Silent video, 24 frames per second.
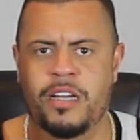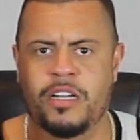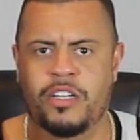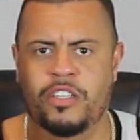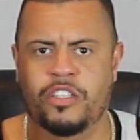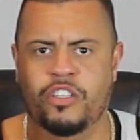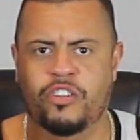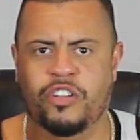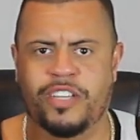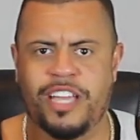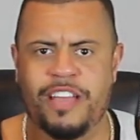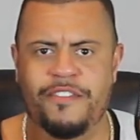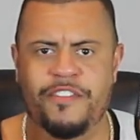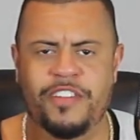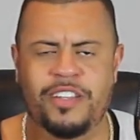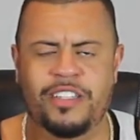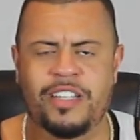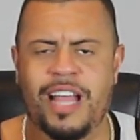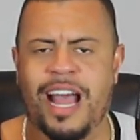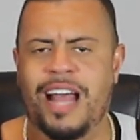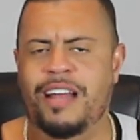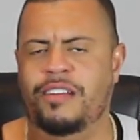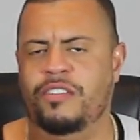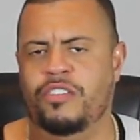you're
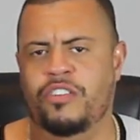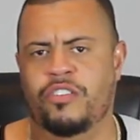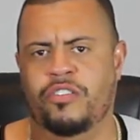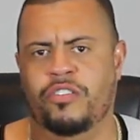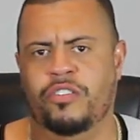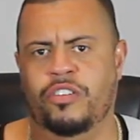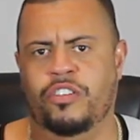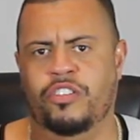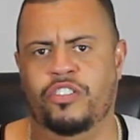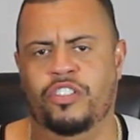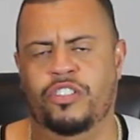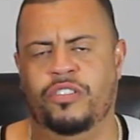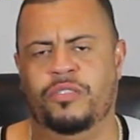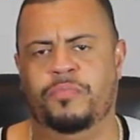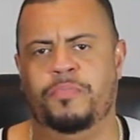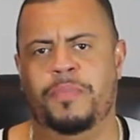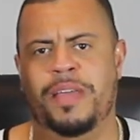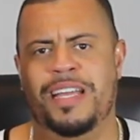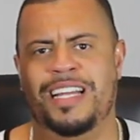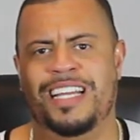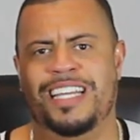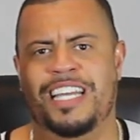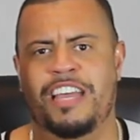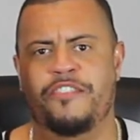just
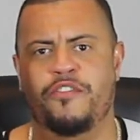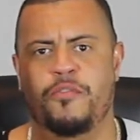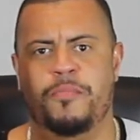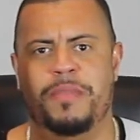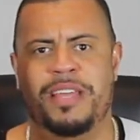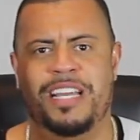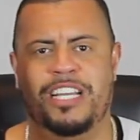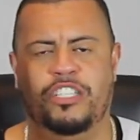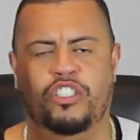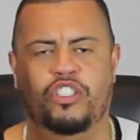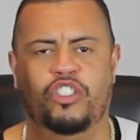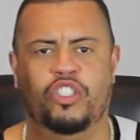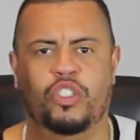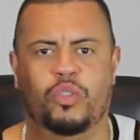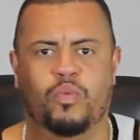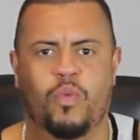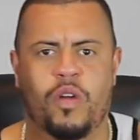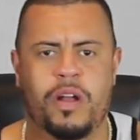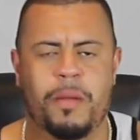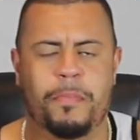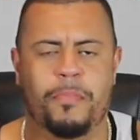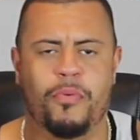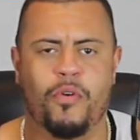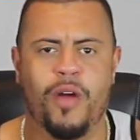being a giver because you just want
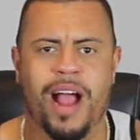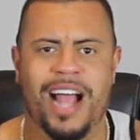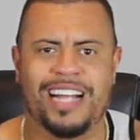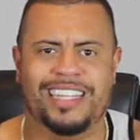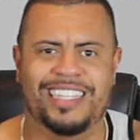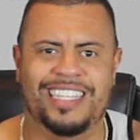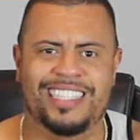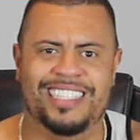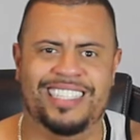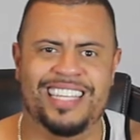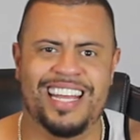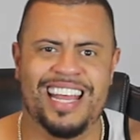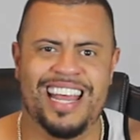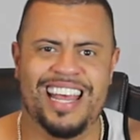to practice